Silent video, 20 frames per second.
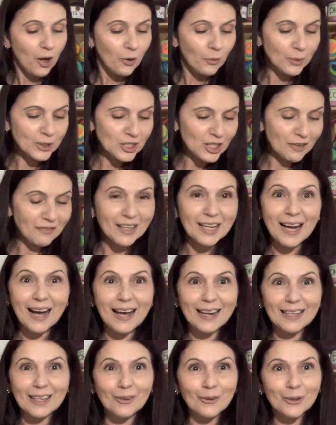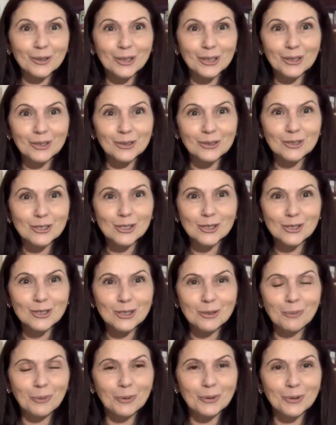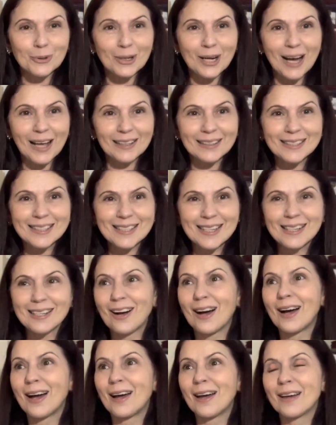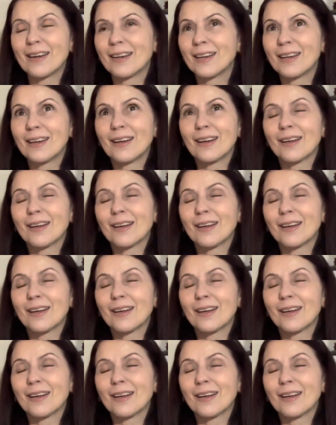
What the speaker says: whichever color order you choose to put your colors in, I